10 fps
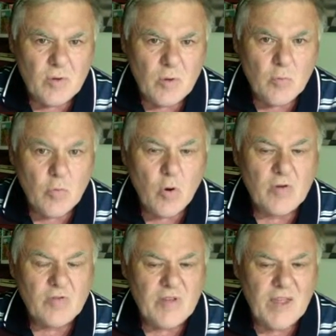Rook
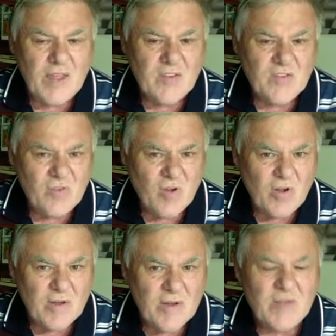takes knight.
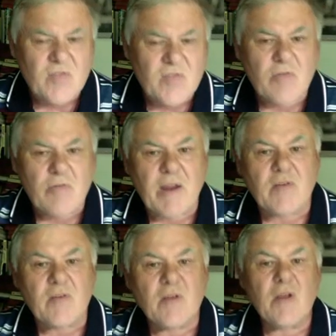That's correct.
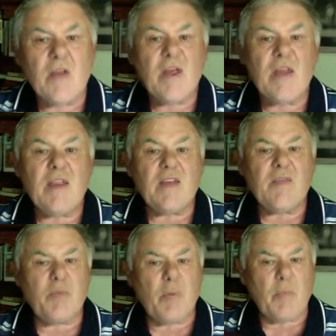That's
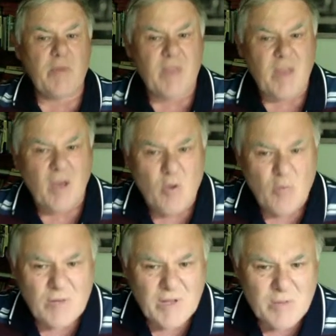probably the
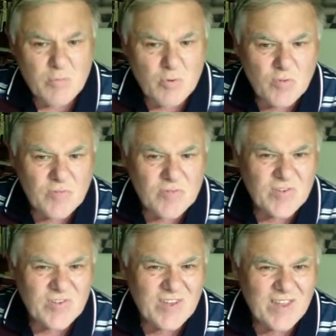only move to
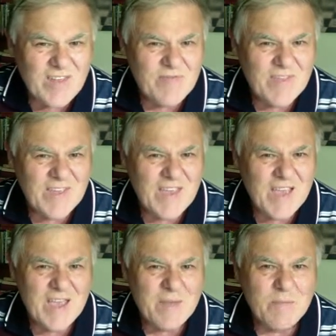save the game.